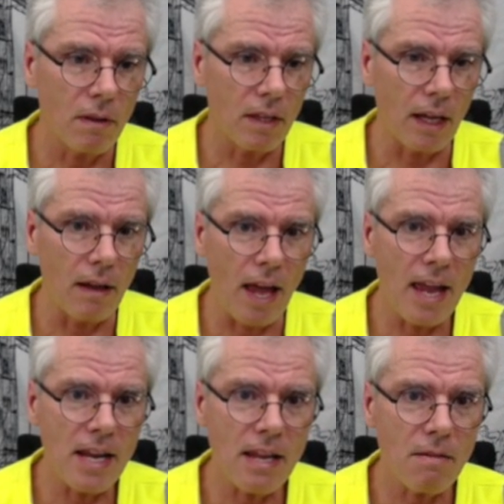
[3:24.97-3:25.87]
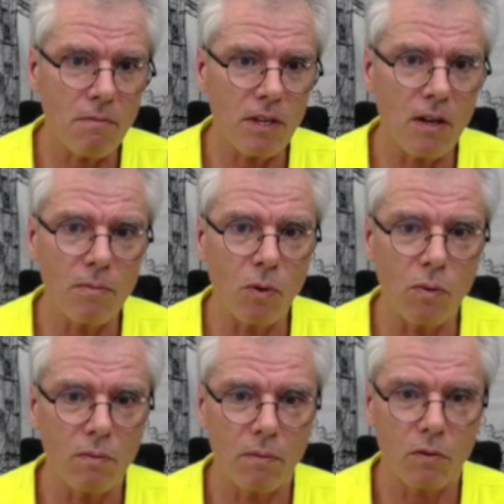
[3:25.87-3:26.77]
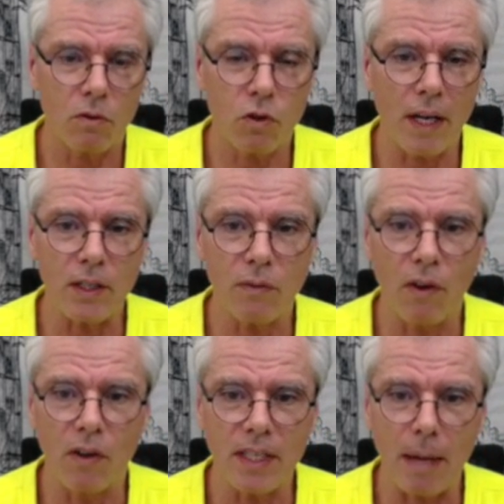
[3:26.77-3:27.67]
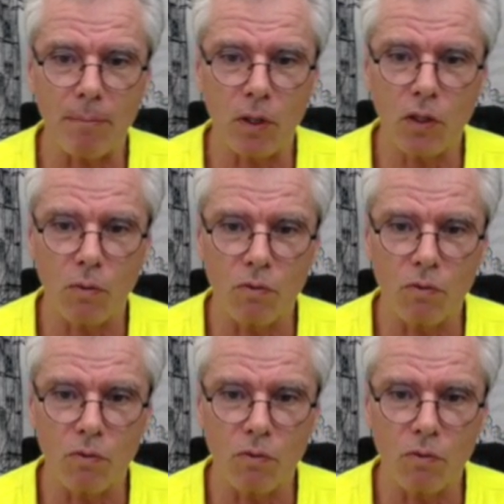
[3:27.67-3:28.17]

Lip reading: that any thermal transfers happened at all.